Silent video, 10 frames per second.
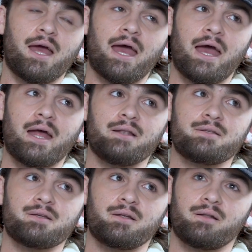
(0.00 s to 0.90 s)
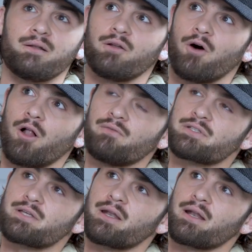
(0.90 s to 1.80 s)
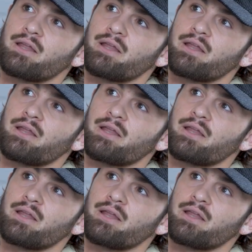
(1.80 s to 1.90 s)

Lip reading: And all of a sudden,